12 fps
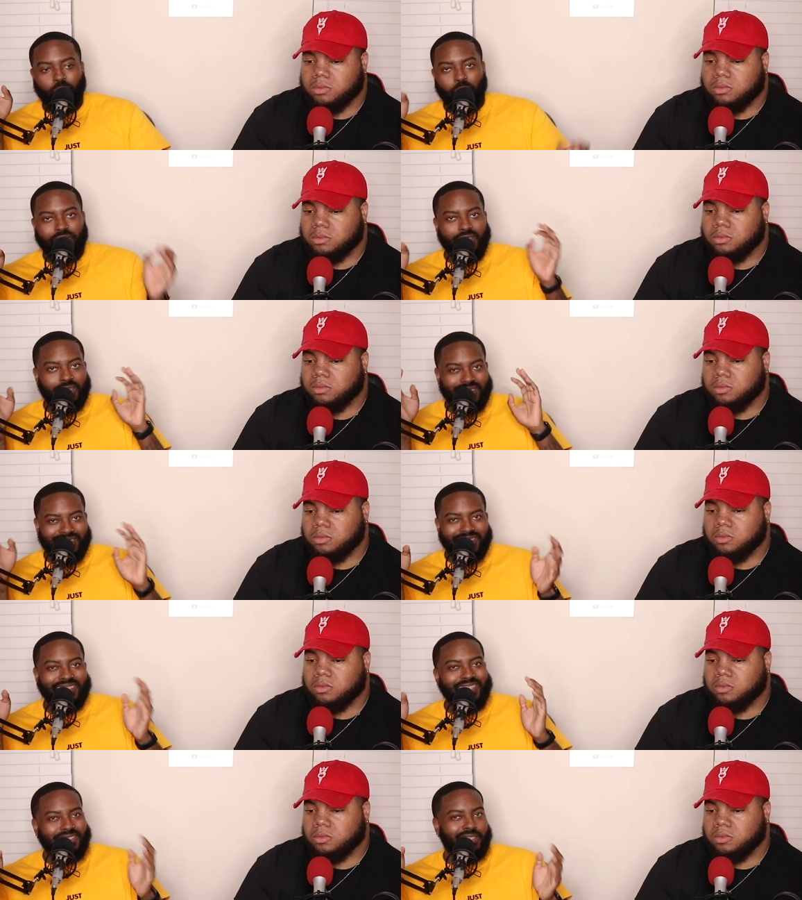Speaker 1: wasn't
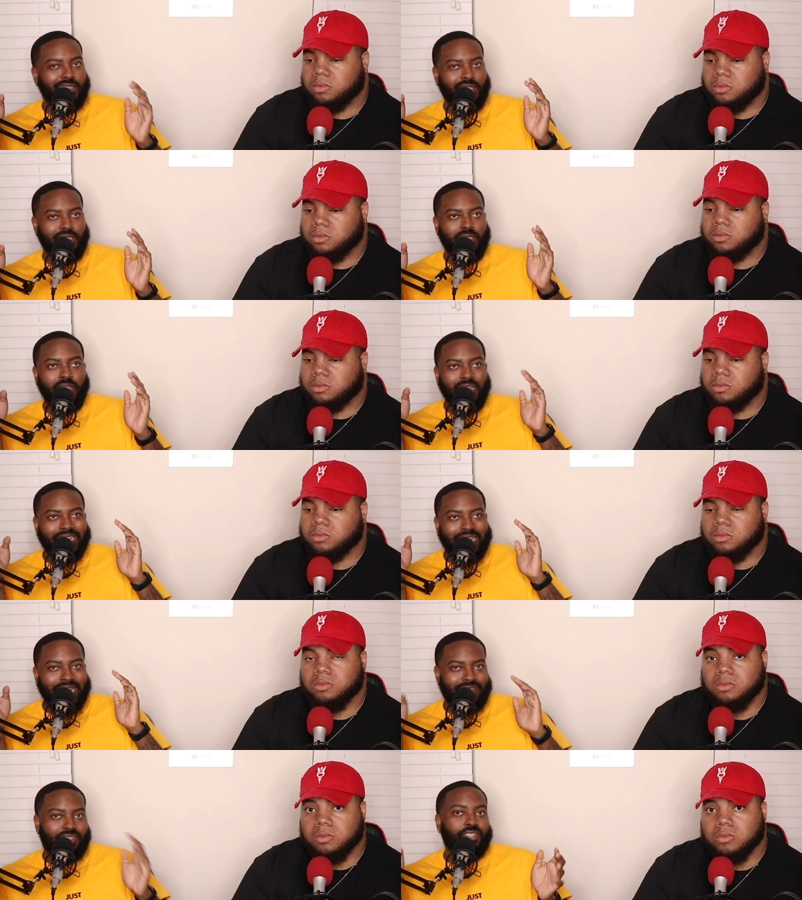consistently
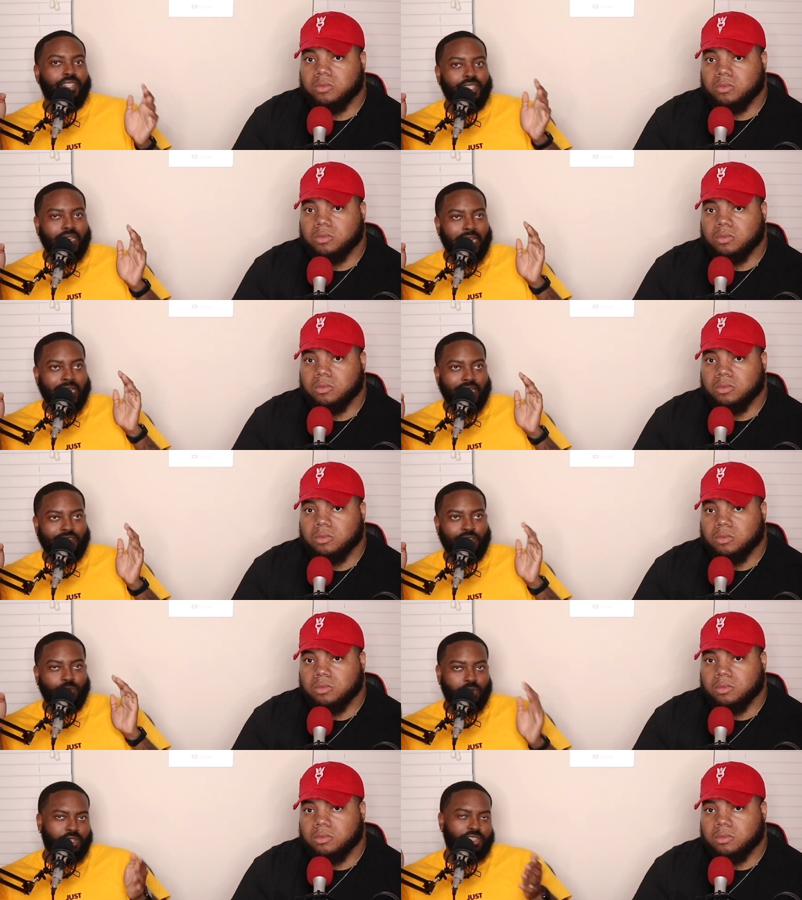as good as
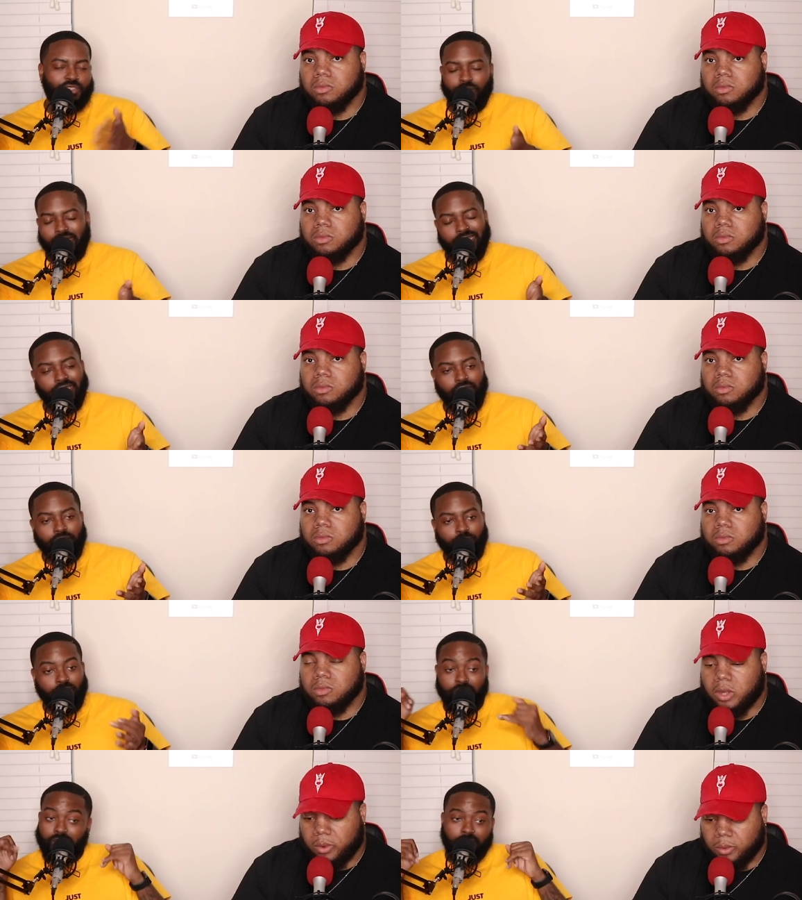it was towards the end.
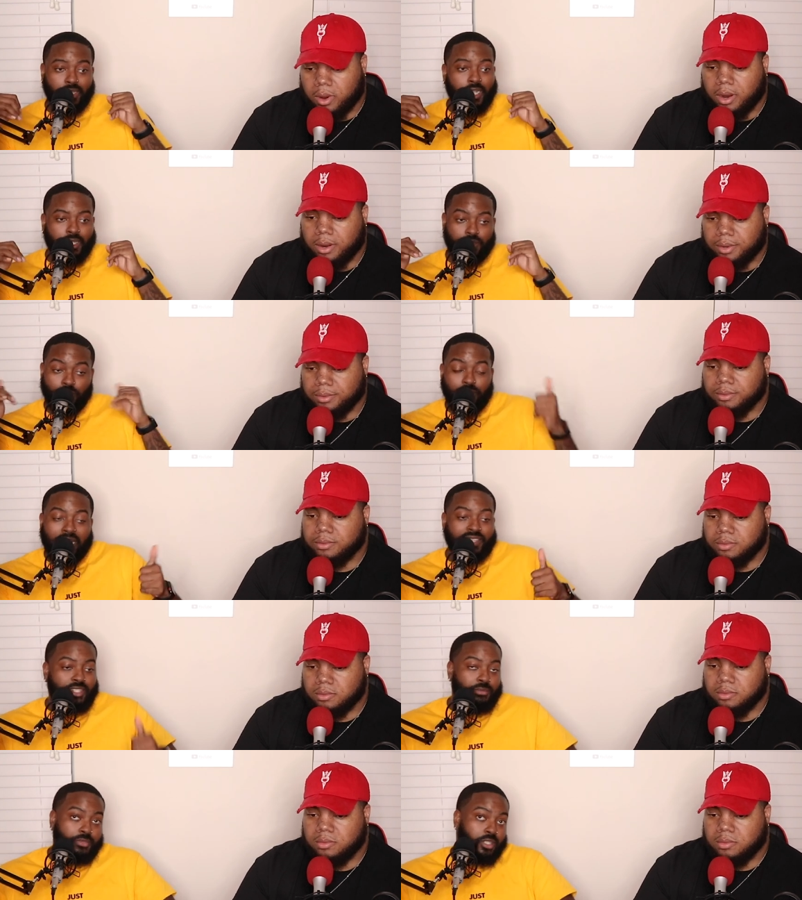But other than right. that, you
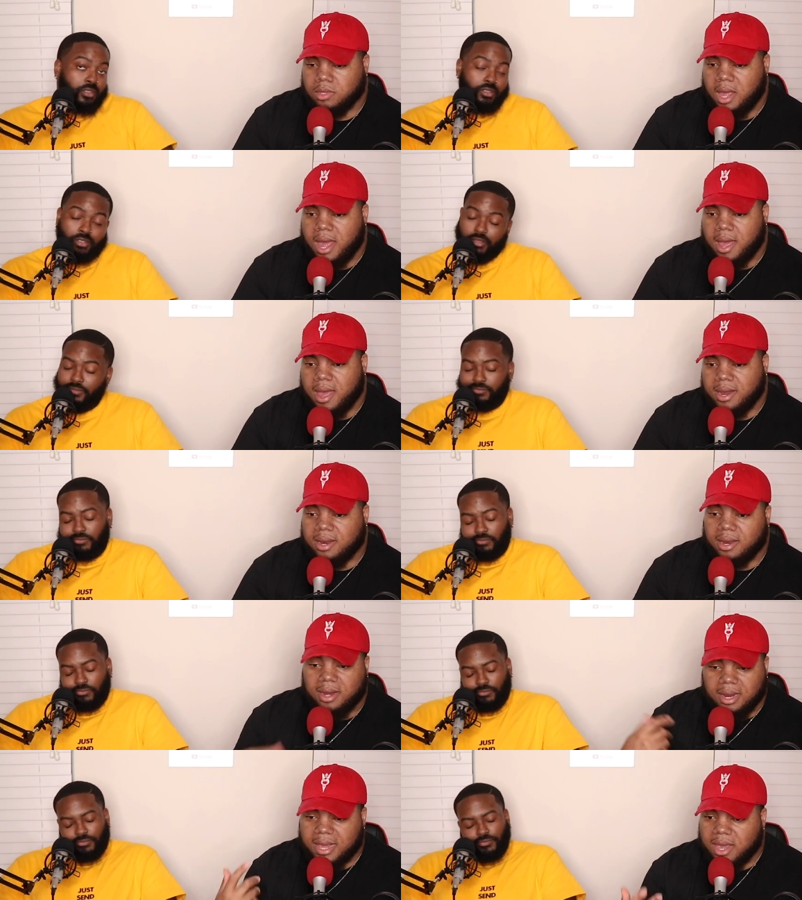got something else. So.
Speaker 2: And
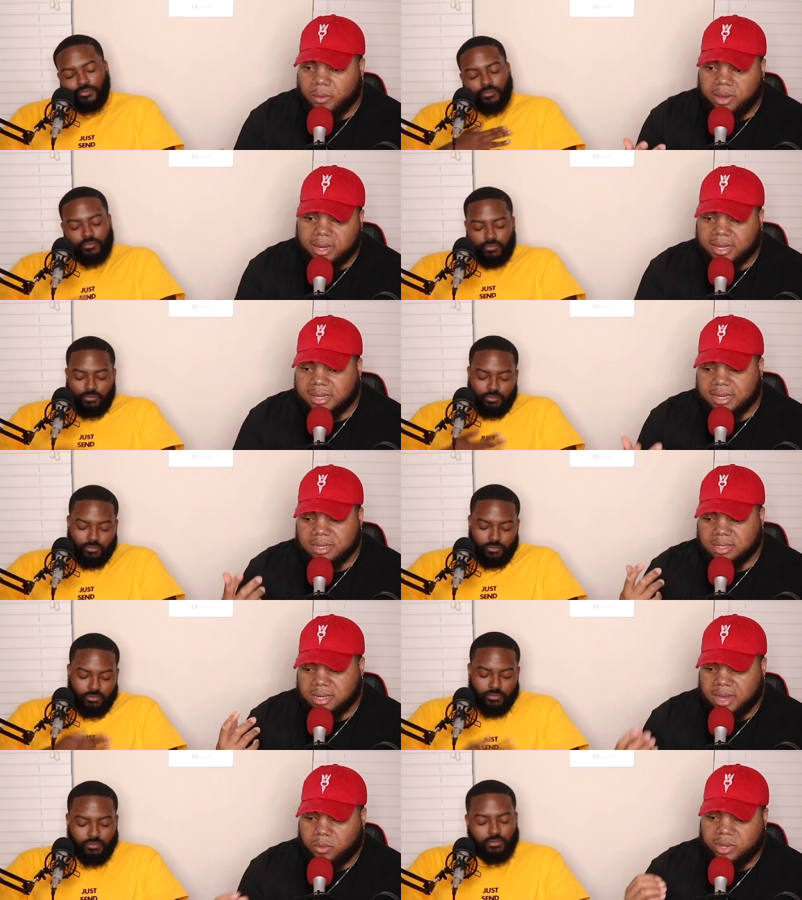and again, we look at
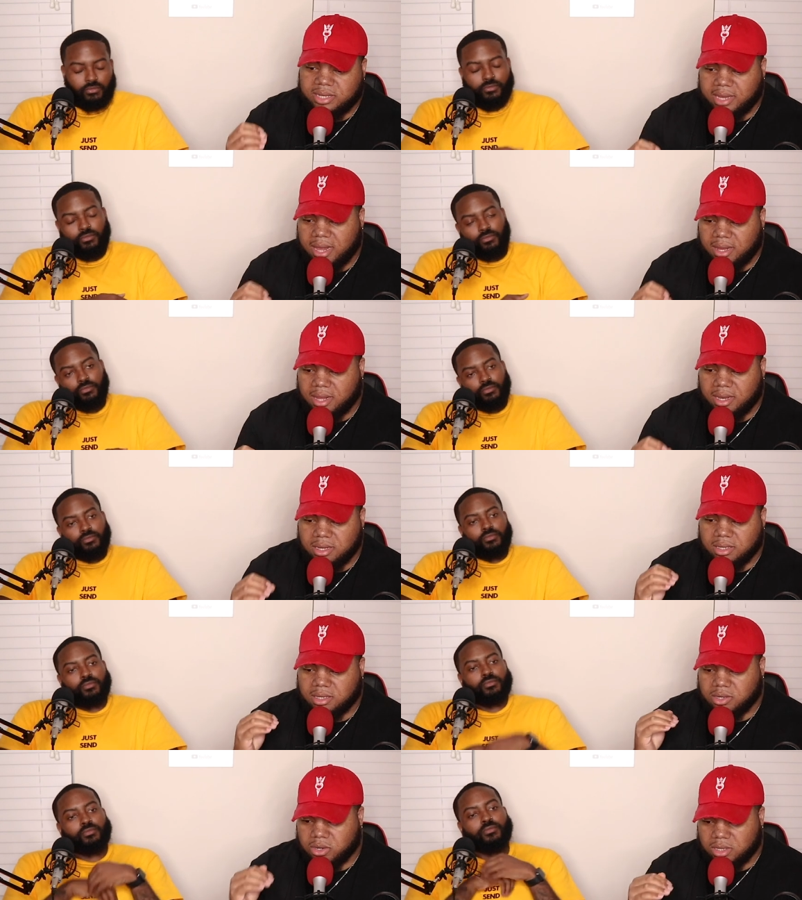this and we take
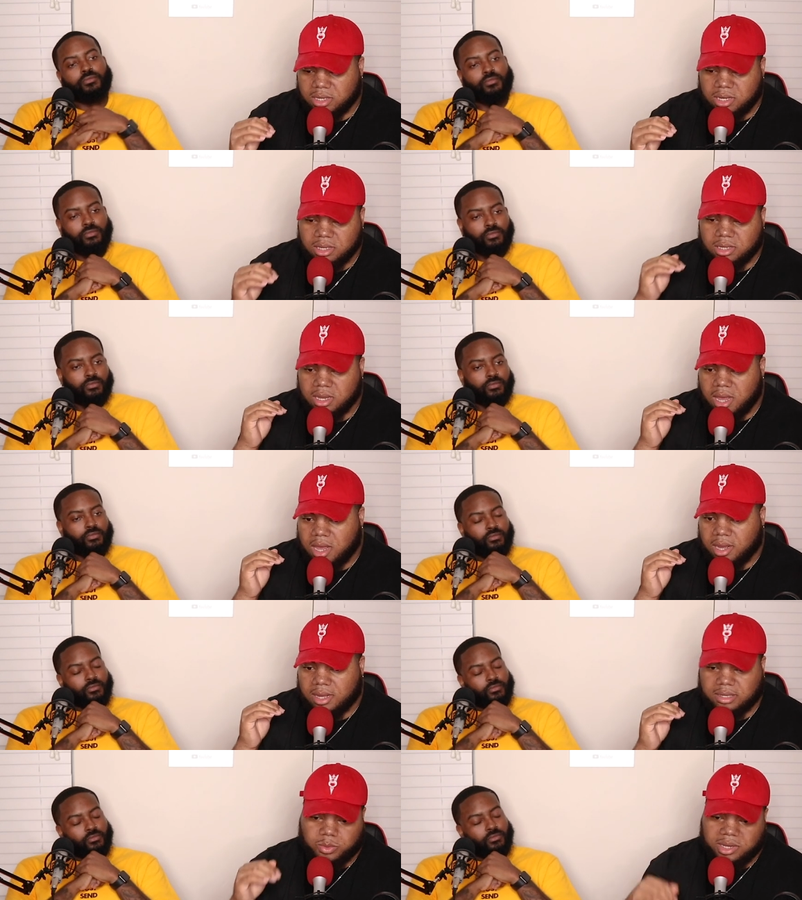these critiques
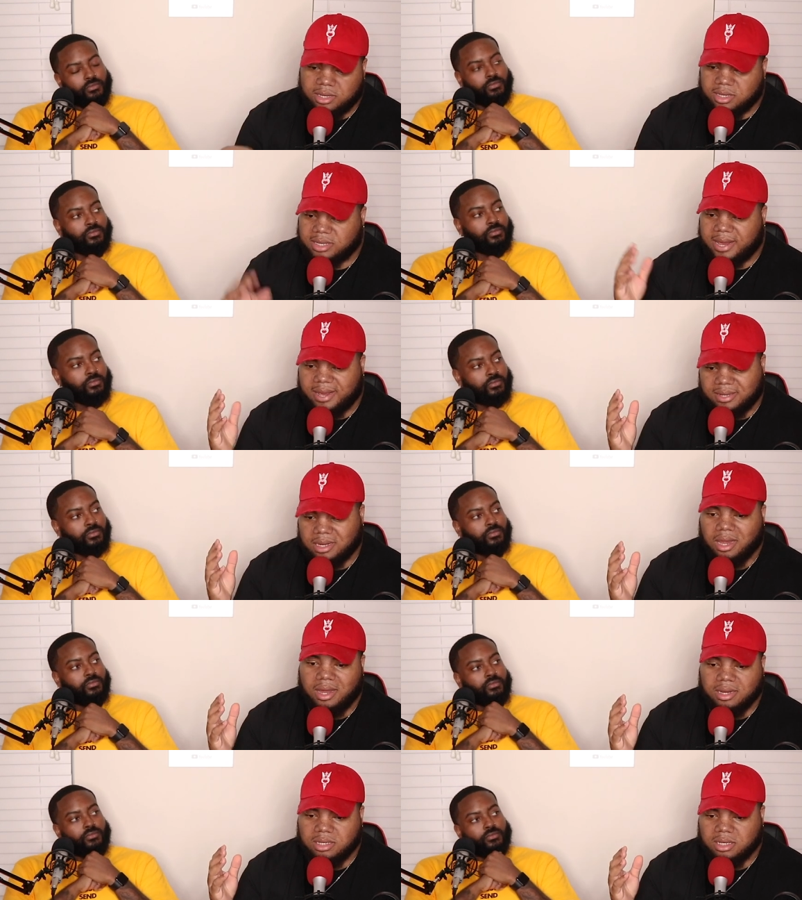because we could just say it's
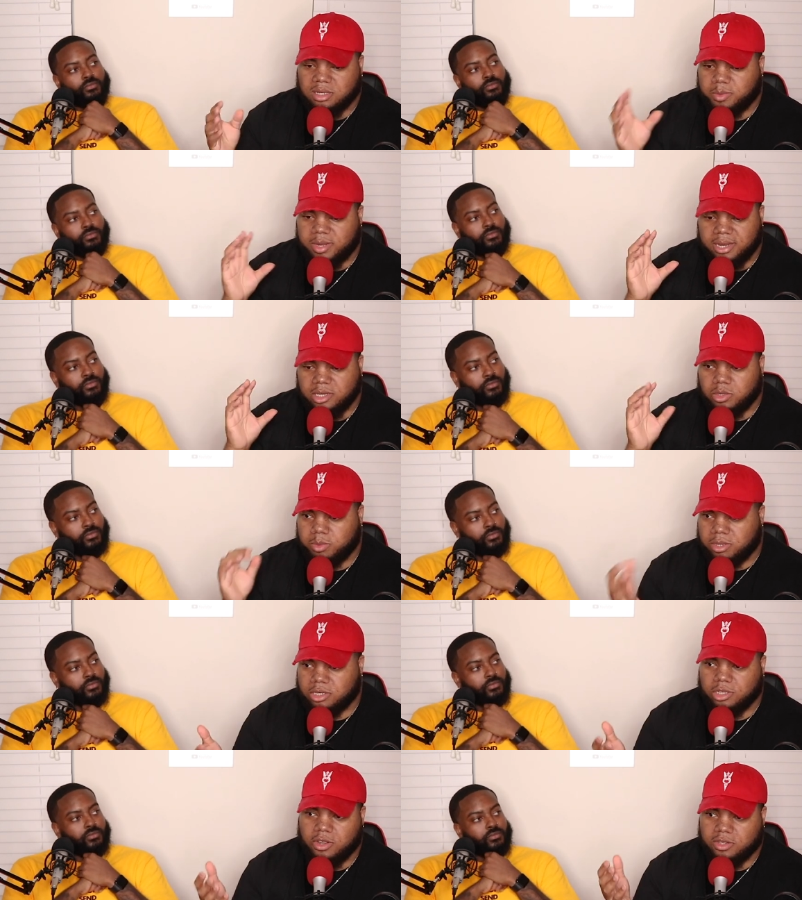clutch just because you
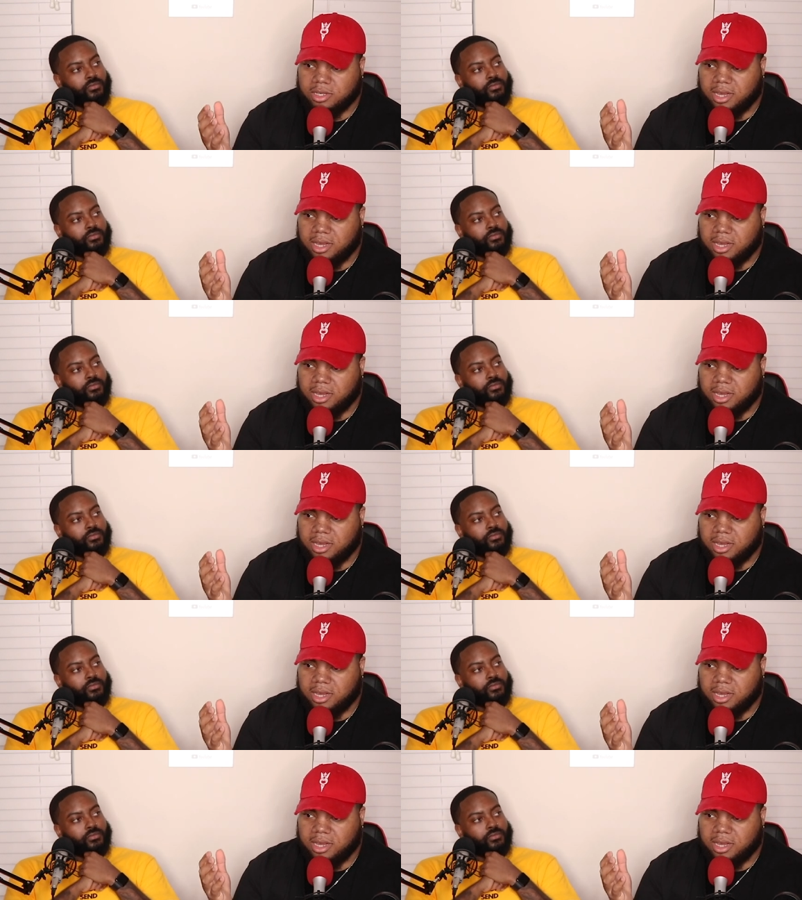put a song